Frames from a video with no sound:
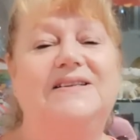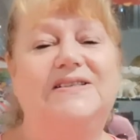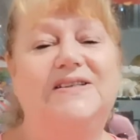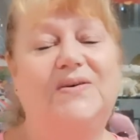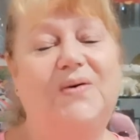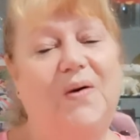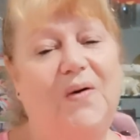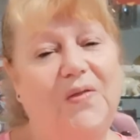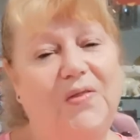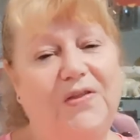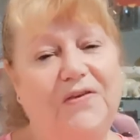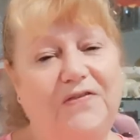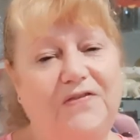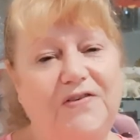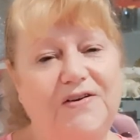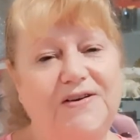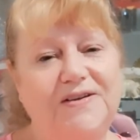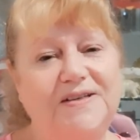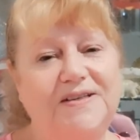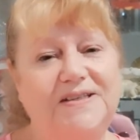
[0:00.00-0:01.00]
So on the
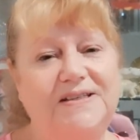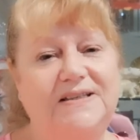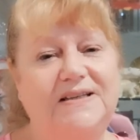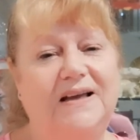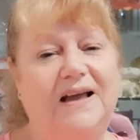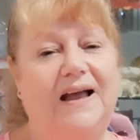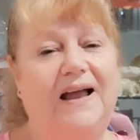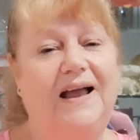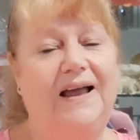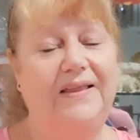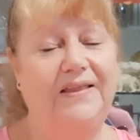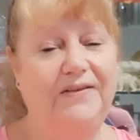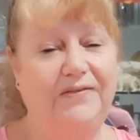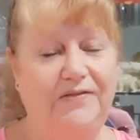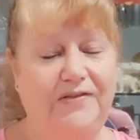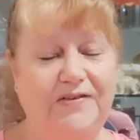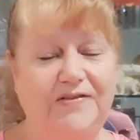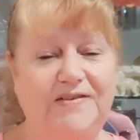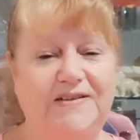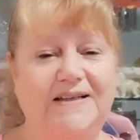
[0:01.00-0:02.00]
first and the
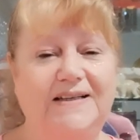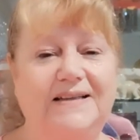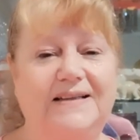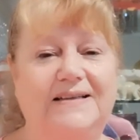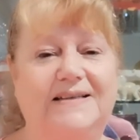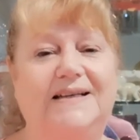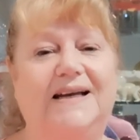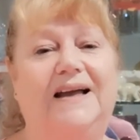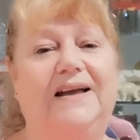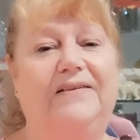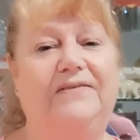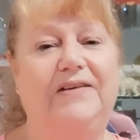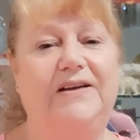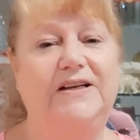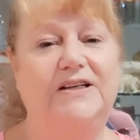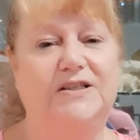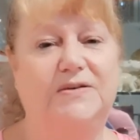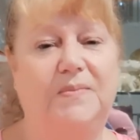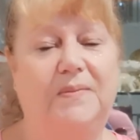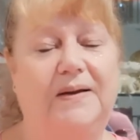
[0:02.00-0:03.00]
fifteenth day of
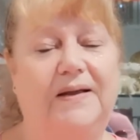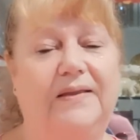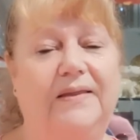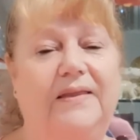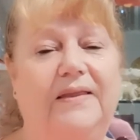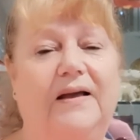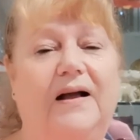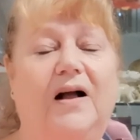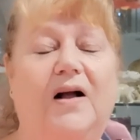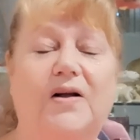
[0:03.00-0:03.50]
each month,